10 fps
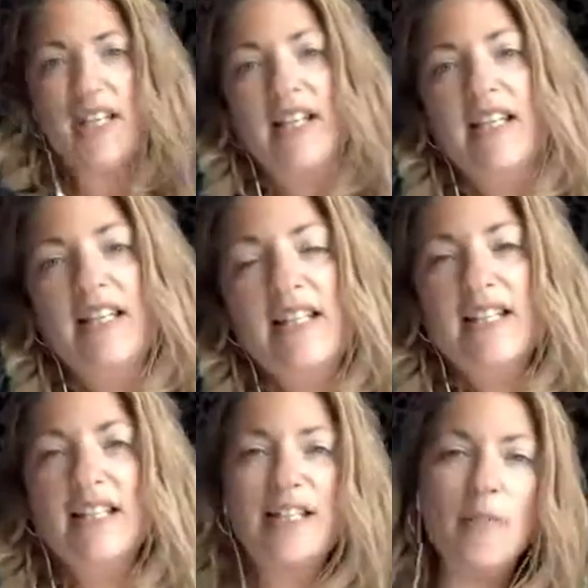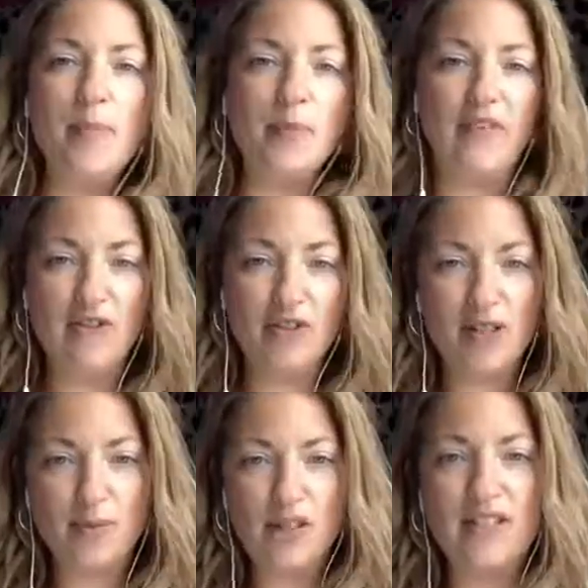is some people's favourite
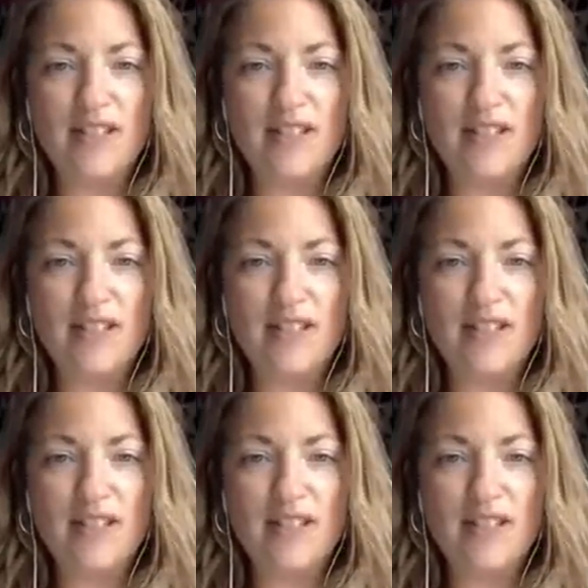subject,